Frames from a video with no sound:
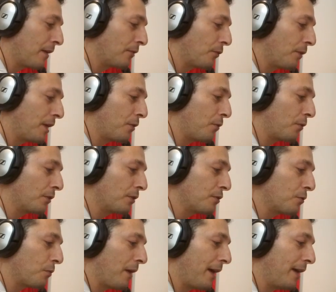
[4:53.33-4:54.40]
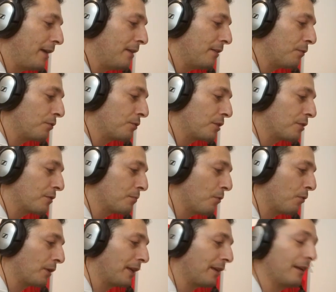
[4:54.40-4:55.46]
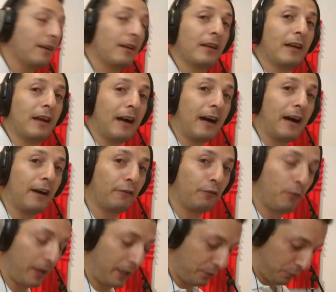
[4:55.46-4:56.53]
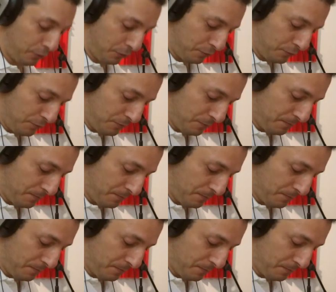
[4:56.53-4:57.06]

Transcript: 3/4 way or just more than halfway through.